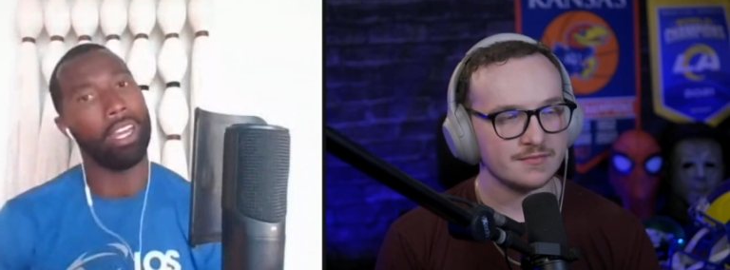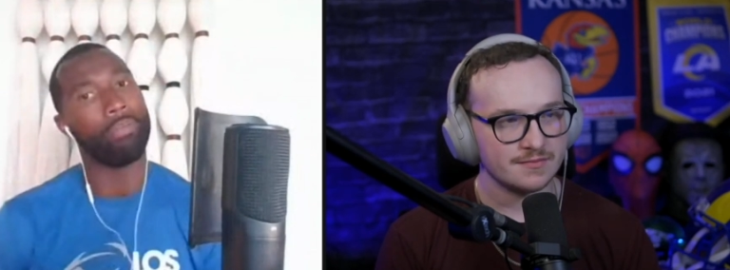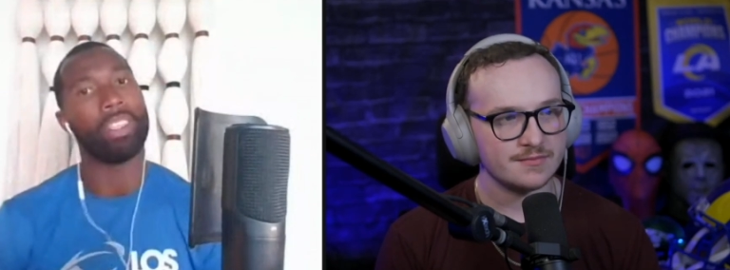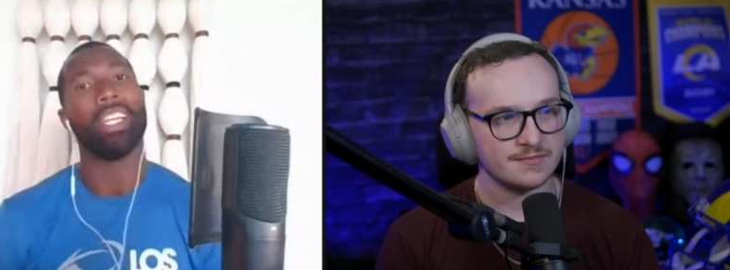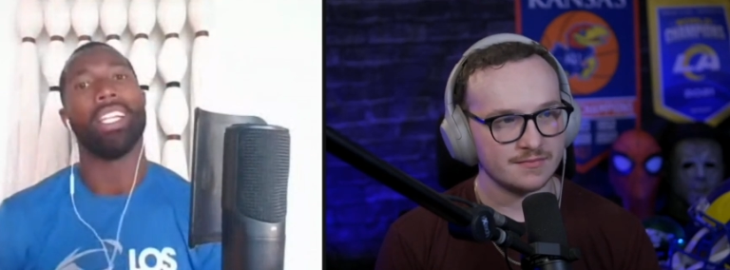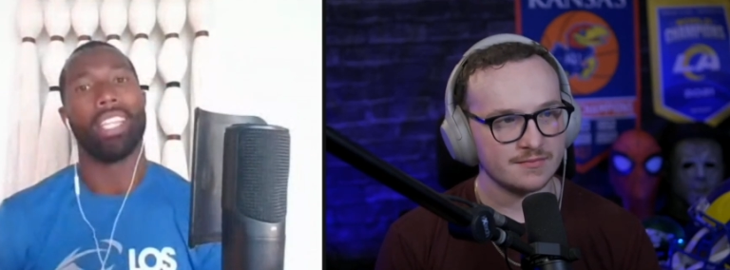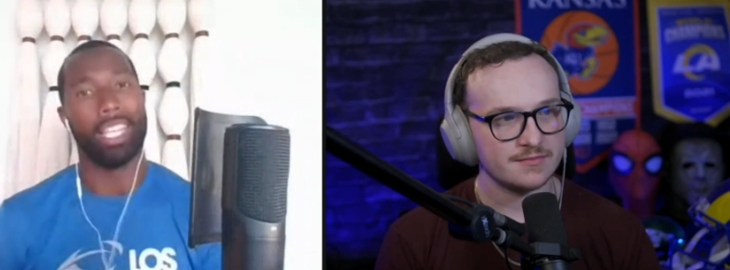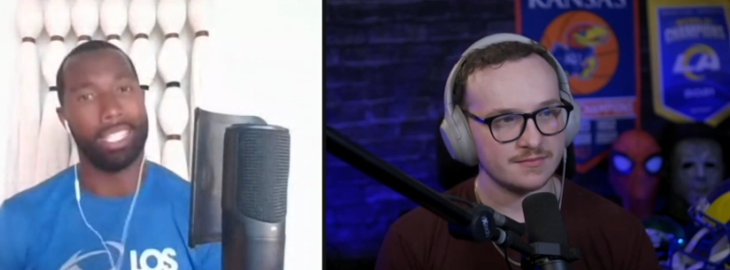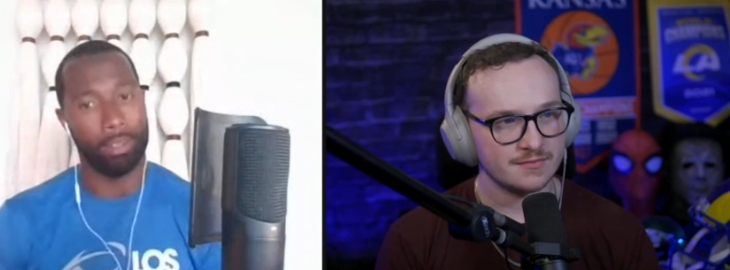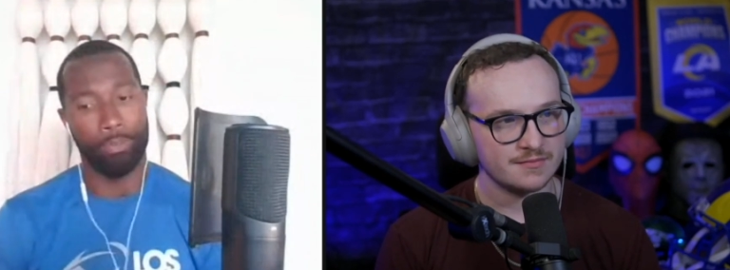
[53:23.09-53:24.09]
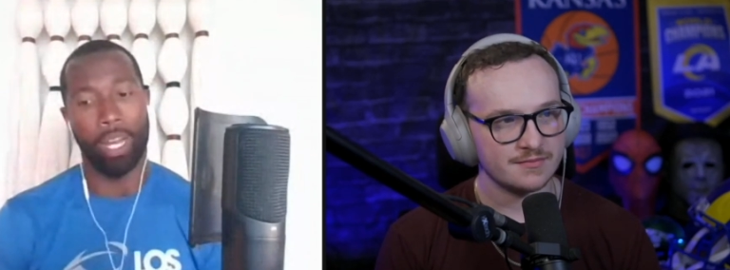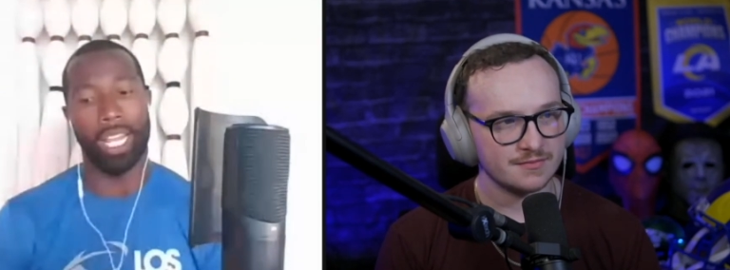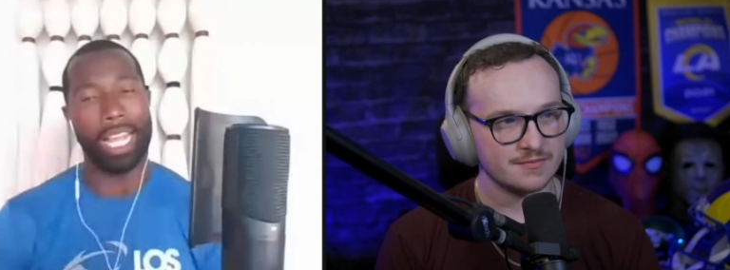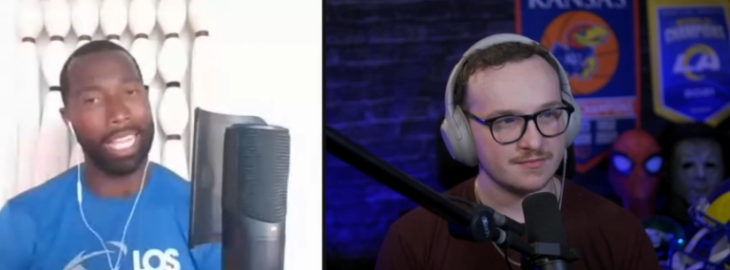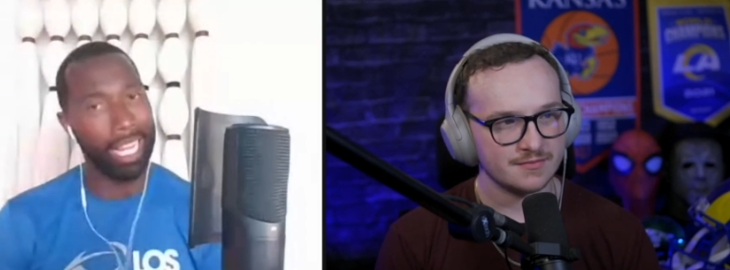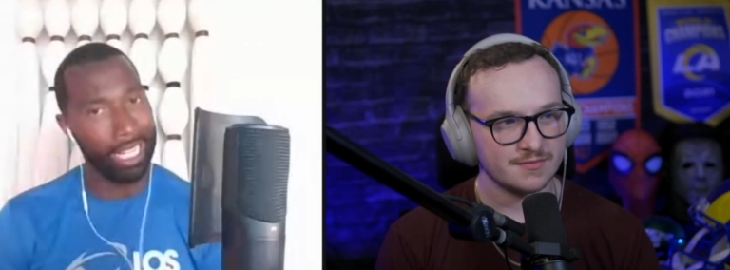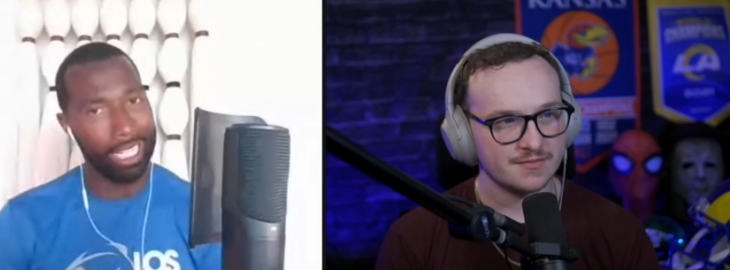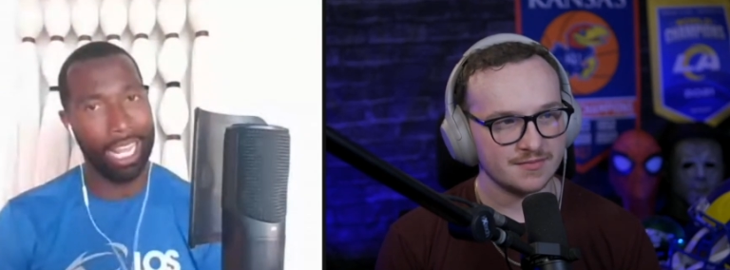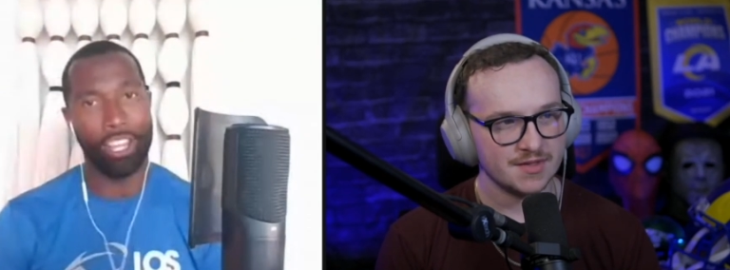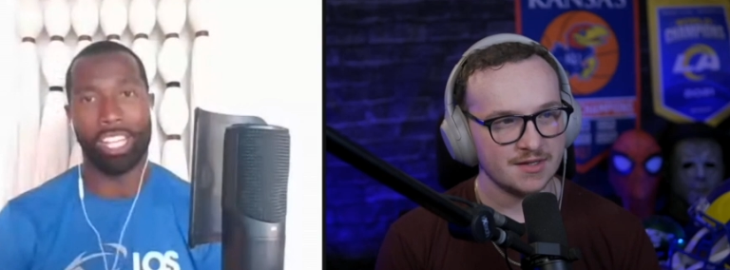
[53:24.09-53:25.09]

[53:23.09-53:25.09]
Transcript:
Speaker 1: Like let's but at the end of the day,